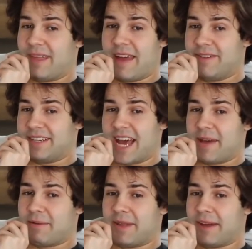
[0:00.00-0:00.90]
Every
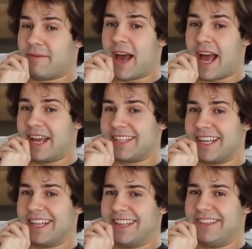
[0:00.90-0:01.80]
time I'm like, why
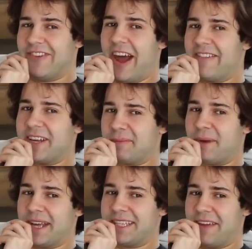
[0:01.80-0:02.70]
am I
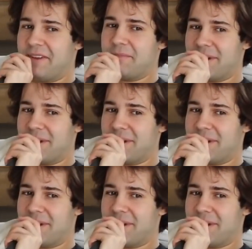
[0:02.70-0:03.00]
surprised, David?